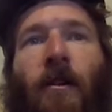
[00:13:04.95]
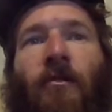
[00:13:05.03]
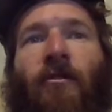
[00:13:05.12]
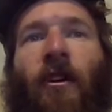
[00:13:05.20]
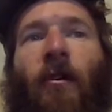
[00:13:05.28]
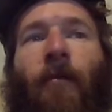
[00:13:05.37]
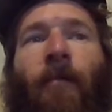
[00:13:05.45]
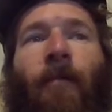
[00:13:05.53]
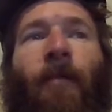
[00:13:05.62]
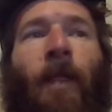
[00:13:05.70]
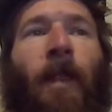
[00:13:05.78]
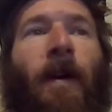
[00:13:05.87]
So
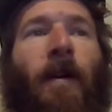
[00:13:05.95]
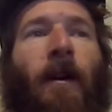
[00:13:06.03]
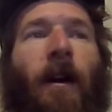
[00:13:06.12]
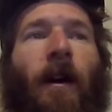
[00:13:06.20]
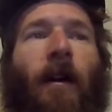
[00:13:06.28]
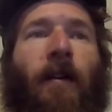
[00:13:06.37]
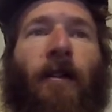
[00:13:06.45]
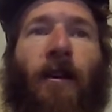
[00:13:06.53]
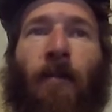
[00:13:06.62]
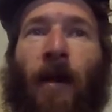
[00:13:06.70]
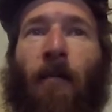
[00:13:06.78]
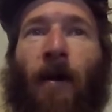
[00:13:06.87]

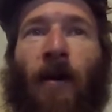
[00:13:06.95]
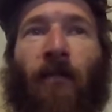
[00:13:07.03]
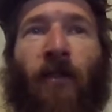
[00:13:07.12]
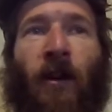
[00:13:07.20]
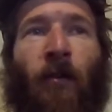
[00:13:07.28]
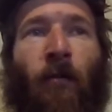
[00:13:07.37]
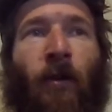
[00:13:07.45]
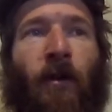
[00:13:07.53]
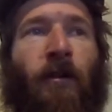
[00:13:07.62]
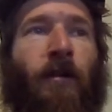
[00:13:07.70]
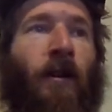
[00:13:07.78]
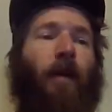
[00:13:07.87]
keep that in mind if you get
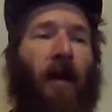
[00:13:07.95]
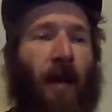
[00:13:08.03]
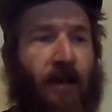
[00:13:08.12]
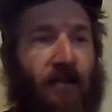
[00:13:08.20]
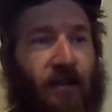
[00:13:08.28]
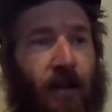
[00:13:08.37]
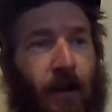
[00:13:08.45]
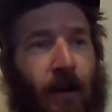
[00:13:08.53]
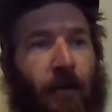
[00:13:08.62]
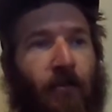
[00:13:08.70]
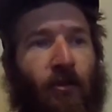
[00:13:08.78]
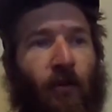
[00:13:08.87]
one. But I gotta
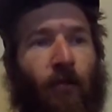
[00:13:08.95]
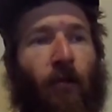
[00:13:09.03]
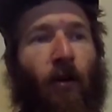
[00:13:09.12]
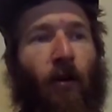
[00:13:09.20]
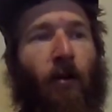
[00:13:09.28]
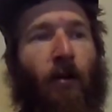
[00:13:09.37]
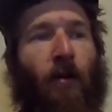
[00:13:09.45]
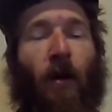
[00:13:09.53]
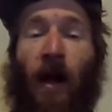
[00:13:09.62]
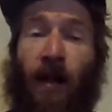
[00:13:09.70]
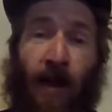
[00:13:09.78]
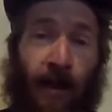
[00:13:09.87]
say, so far
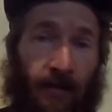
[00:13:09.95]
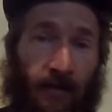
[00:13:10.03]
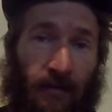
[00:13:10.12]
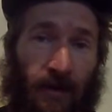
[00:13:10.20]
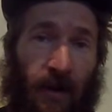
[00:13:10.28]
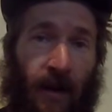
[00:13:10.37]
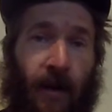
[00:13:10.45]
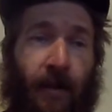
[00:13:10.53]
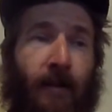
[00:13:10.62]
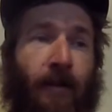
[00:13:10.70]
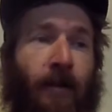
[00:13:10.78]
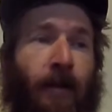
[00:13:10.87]
I like this kayak.